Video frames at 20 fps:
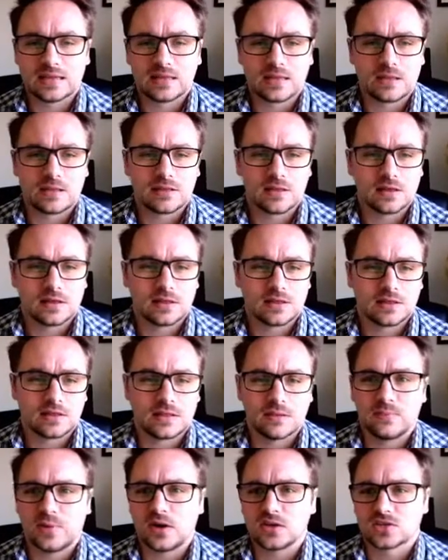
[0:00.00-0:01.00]

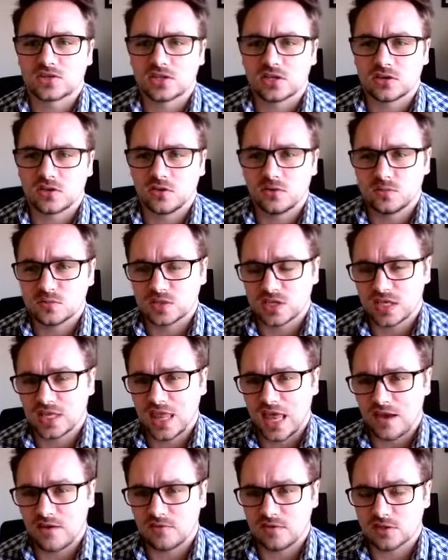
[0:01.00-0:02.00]
the boss that comes in
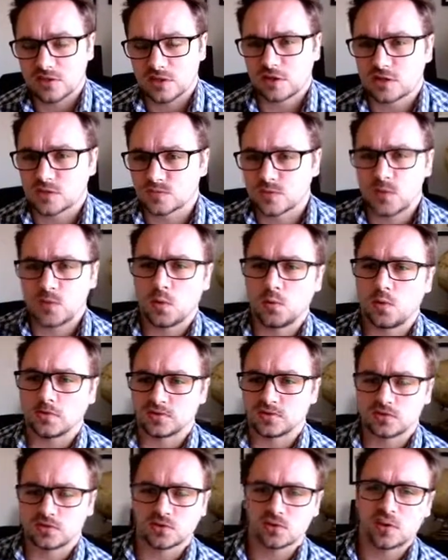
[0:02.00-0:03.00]
there and tells people what
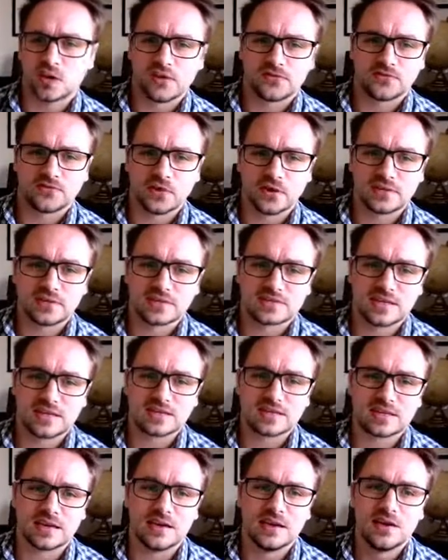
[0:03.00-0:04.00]
to do left, right and
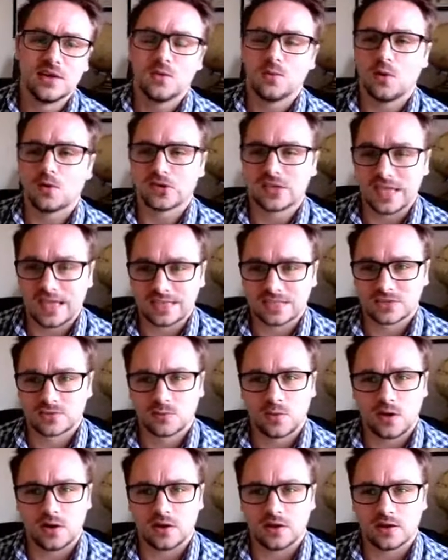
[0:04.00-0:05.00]
centre, well, guess
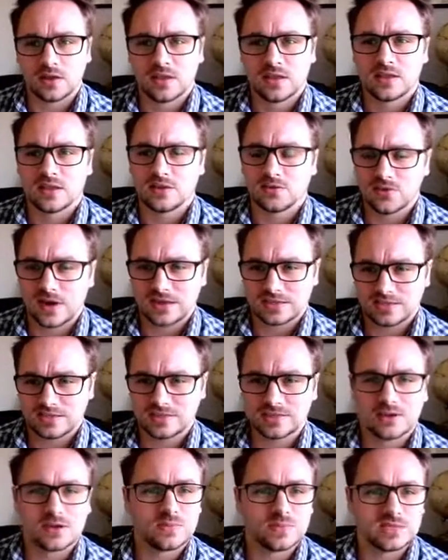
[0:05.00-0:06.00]
what? Your RAS is
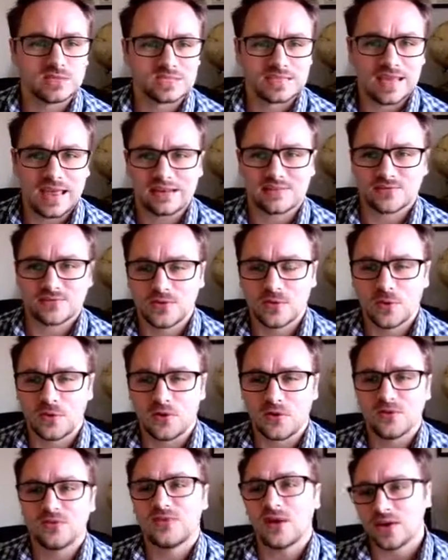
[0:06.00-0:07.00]
going to be set
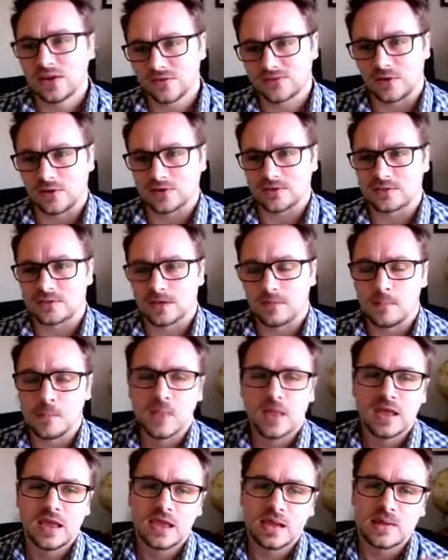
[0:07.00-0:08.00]
for firefighting.
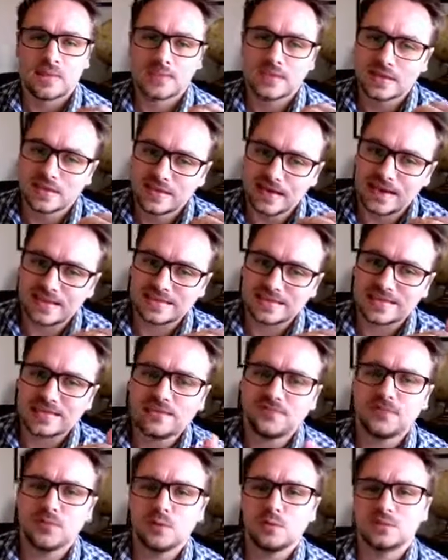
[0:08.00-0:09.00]
Yet,
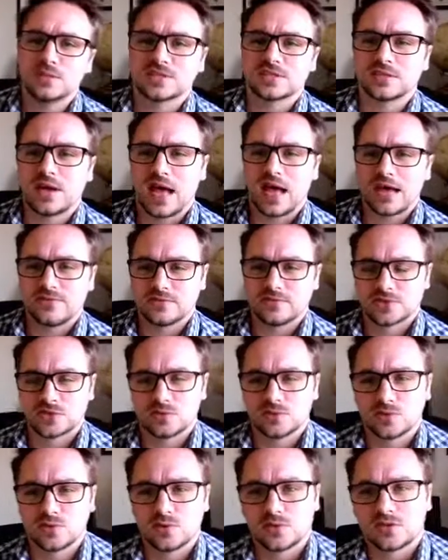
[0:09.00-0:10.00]
if we was to have
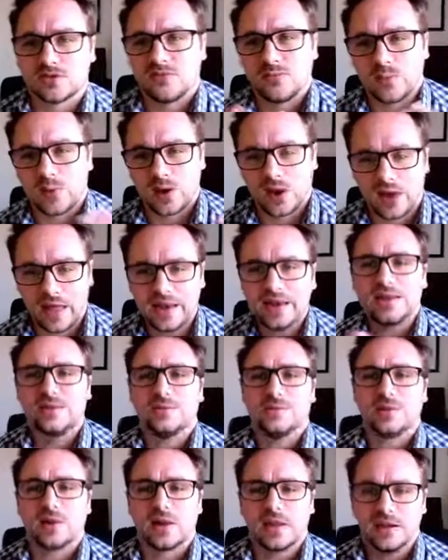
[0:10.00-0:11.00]
some sort of plan in
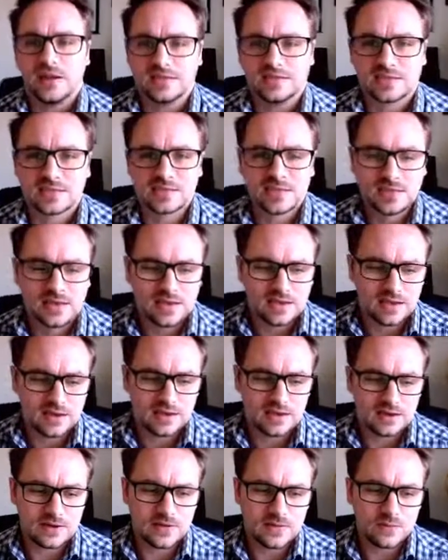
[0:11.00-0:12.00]
place
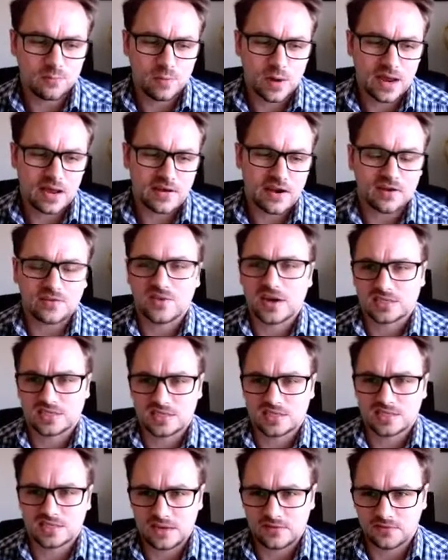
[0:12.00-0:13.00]
where our RAS
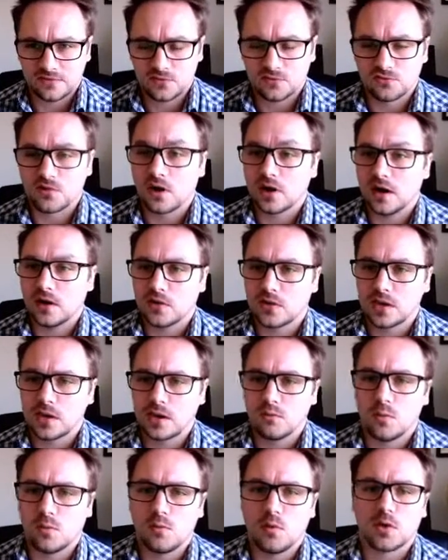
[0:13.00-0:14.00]
is set for, right, okay,
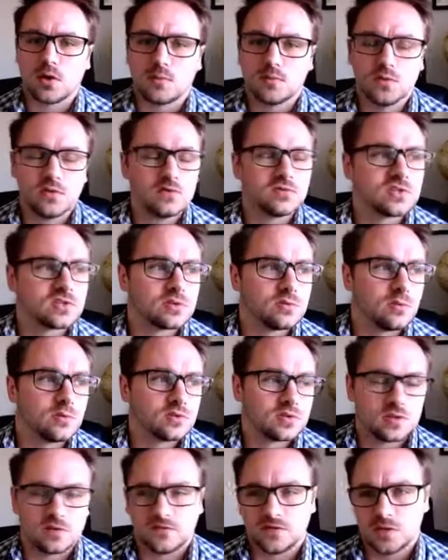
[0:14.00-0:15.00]
we want to move
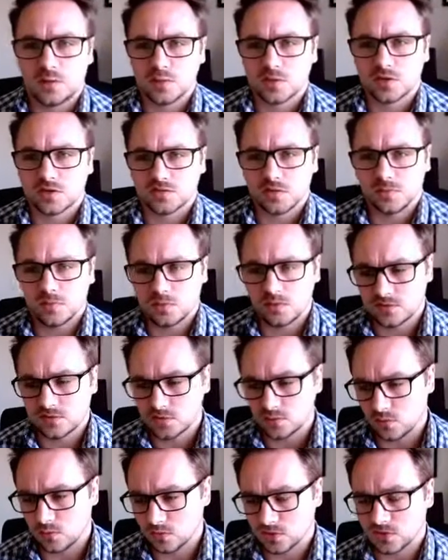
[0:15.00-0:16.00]
towards the future and move
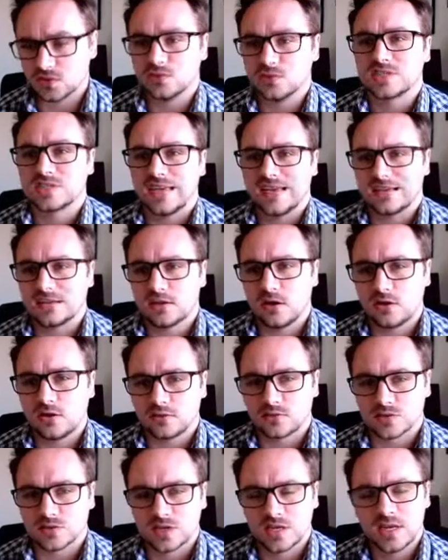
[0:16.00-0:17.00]
towards new set
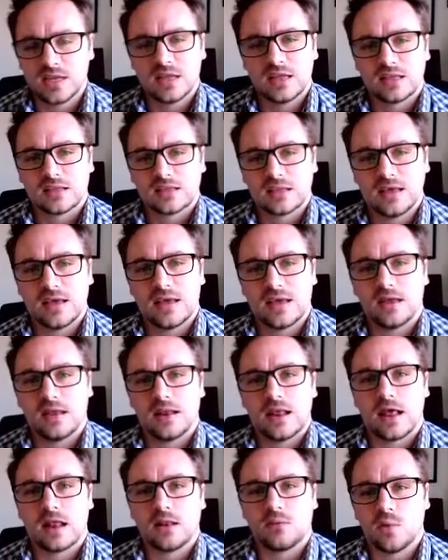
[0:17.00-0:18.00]
goals, then
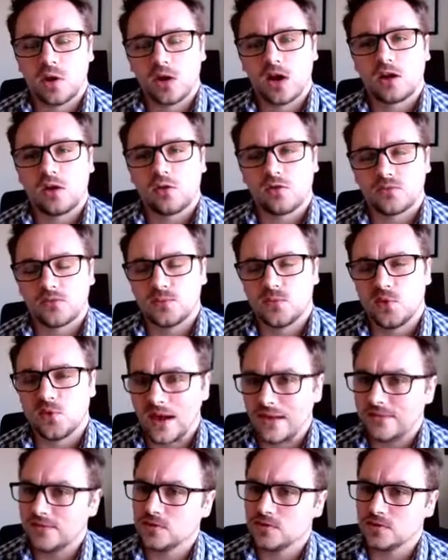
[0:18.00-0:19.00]
we're going to look for more
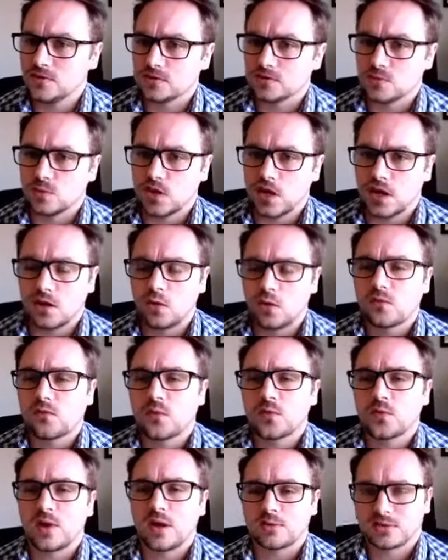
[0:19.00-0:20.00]
evidence. We're going to look
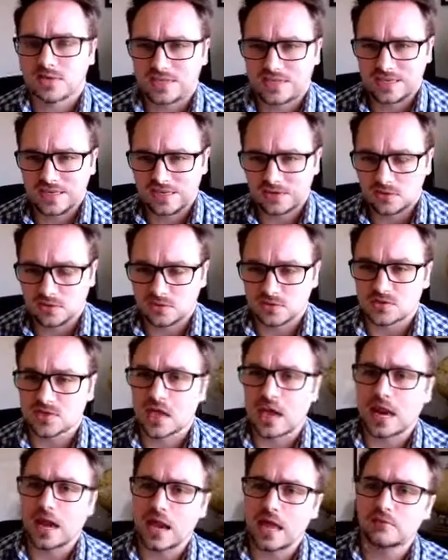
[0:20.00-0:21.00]
for those signals
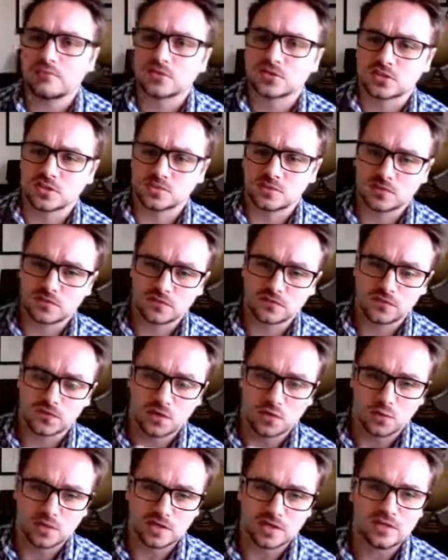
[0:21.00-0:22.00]
that allow us to move
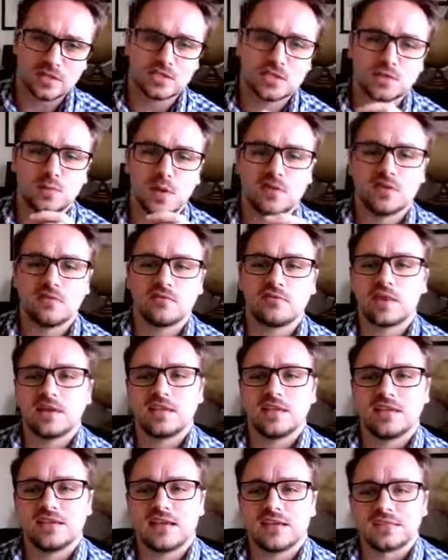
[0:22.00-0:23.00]
forward. And this is where it
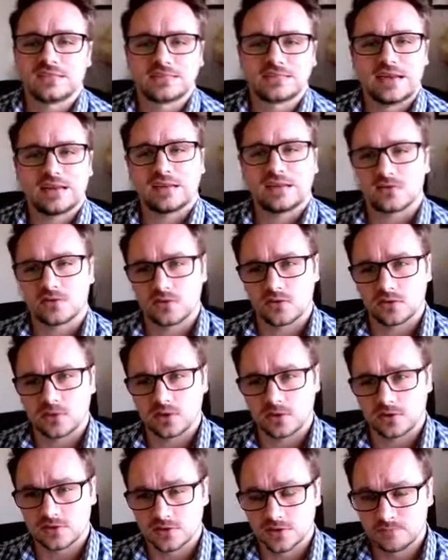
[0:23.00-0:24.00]
really gets technical,
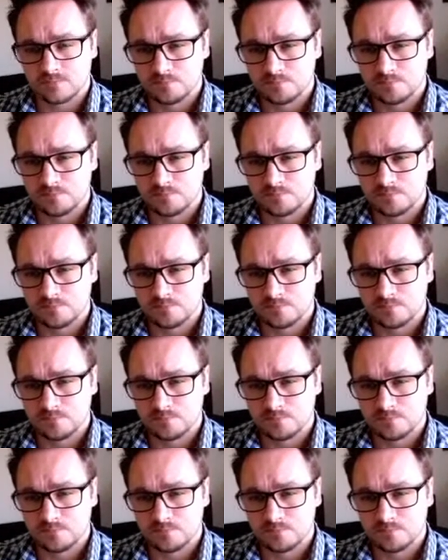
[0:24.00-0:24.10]
guys.